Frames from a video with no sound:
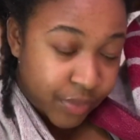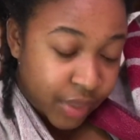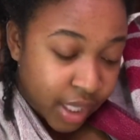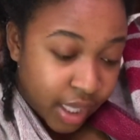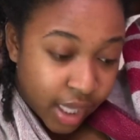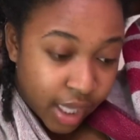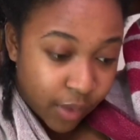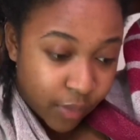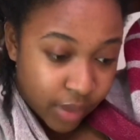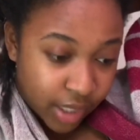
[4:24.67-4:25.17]

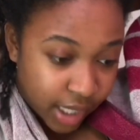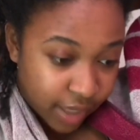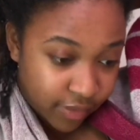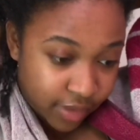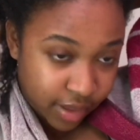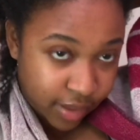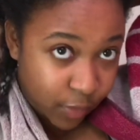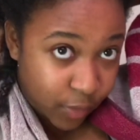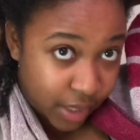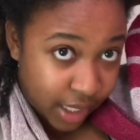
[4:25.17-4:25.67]
And when
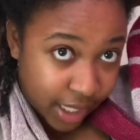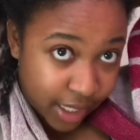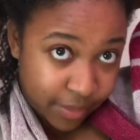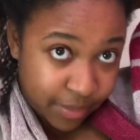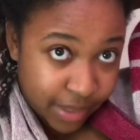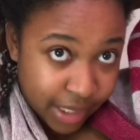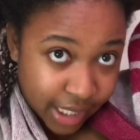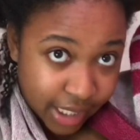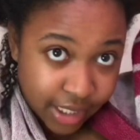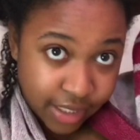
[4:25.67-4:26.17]
I
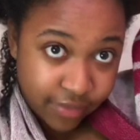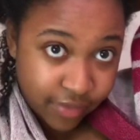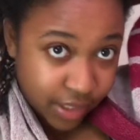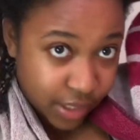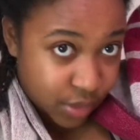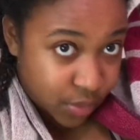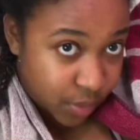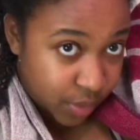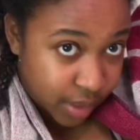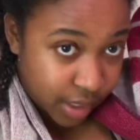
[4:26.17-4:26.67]
applied the rice
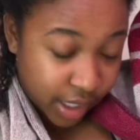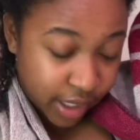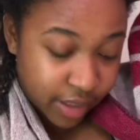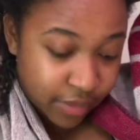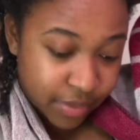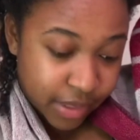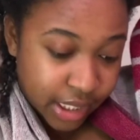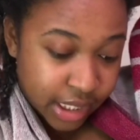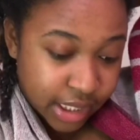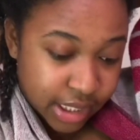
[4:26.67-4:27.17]
water, I
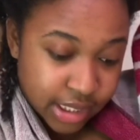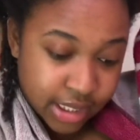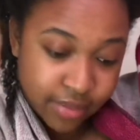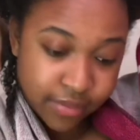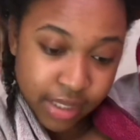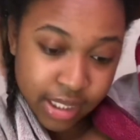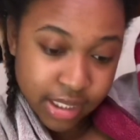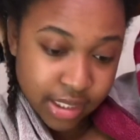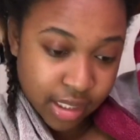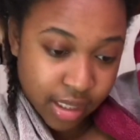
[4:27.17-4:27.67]
applied it to my
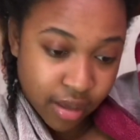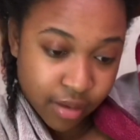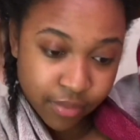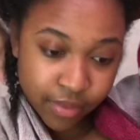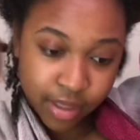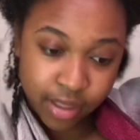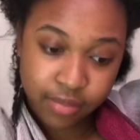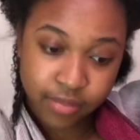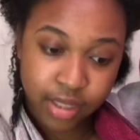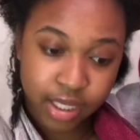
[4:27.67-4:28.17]
scalp
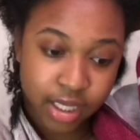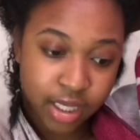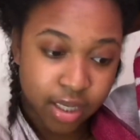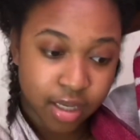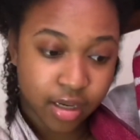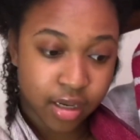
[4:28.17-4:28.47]
and my hair,